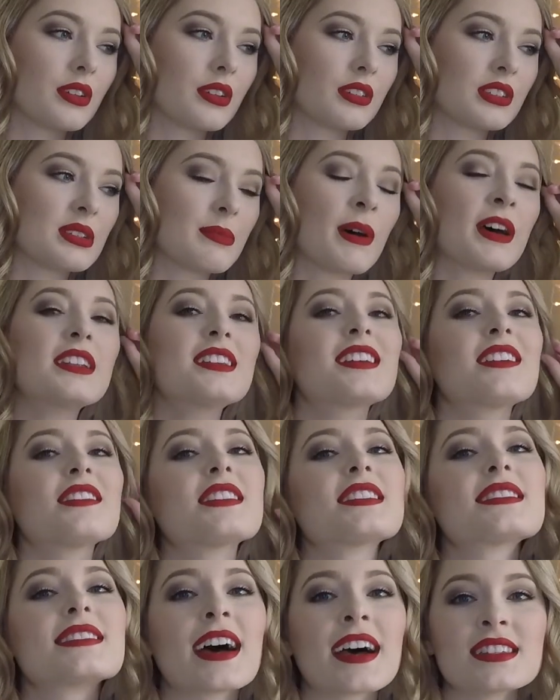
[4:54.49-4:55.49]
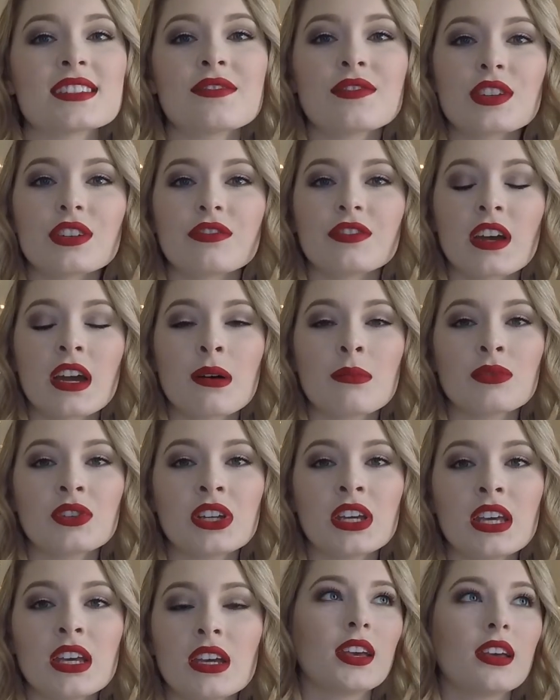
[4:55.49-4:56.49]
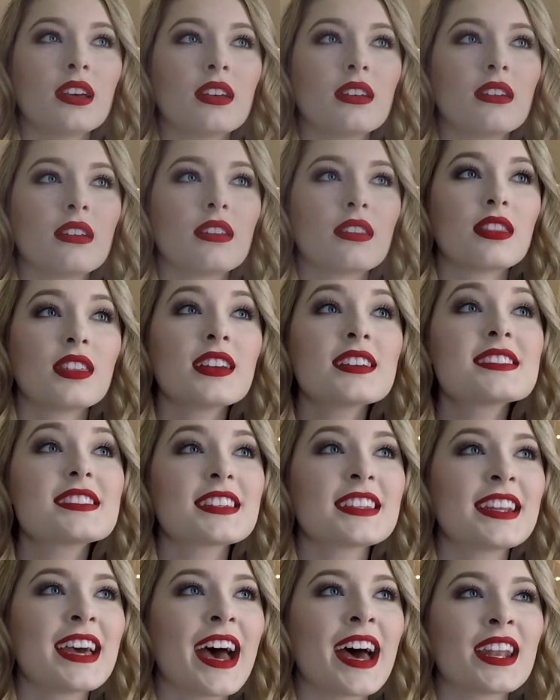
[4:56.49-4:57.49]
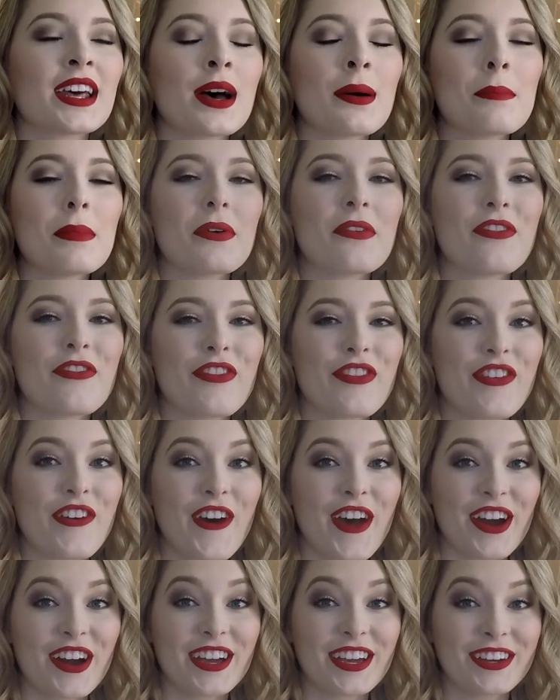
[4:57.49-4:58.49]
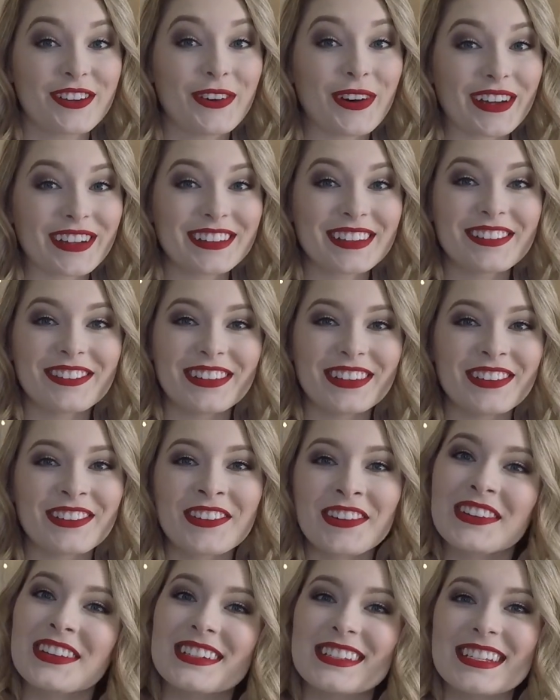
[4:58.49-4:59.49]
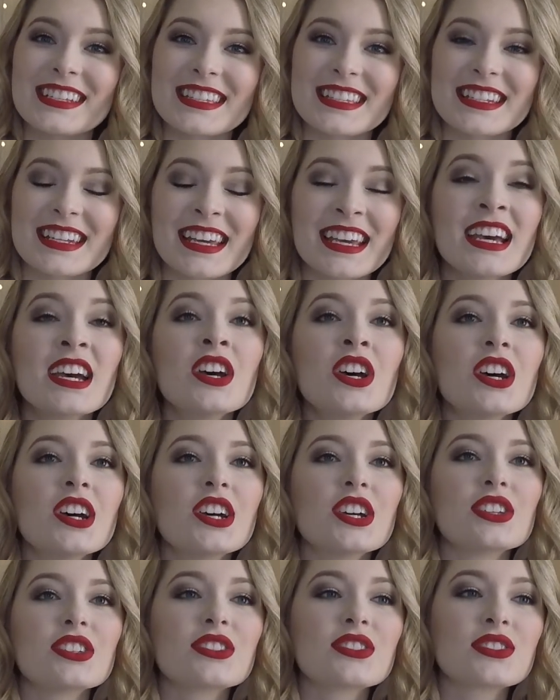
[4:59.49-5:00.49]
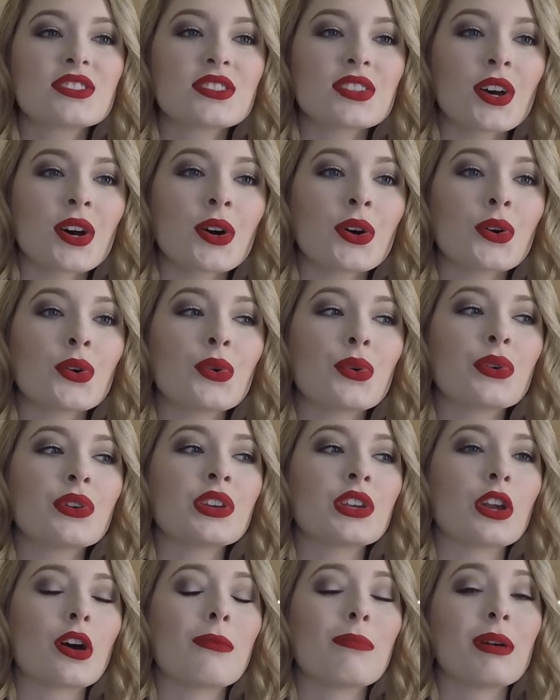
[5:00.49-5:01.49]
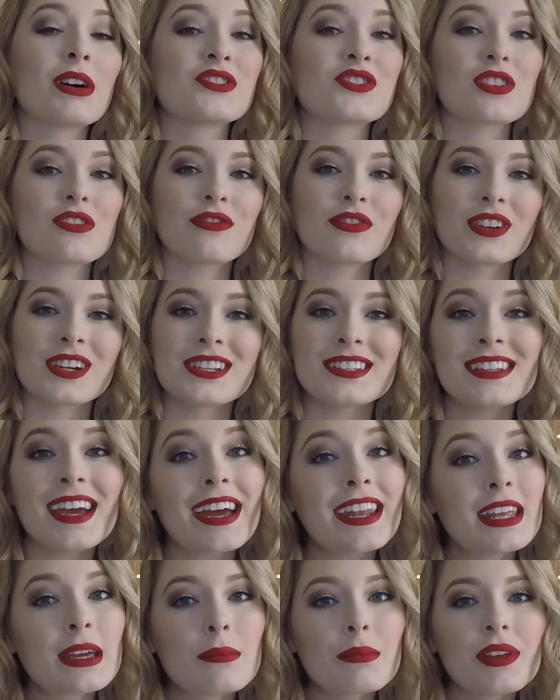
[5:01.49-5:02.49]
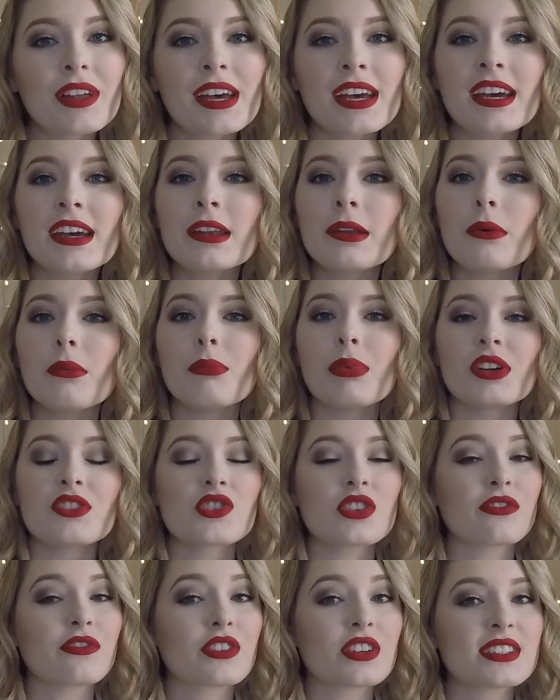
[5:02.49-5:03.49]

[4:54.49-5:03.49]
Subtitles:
Depending on the size of your family, things can add up very quickly when you go to Disney. So, you know, budget for a dining plan, budget for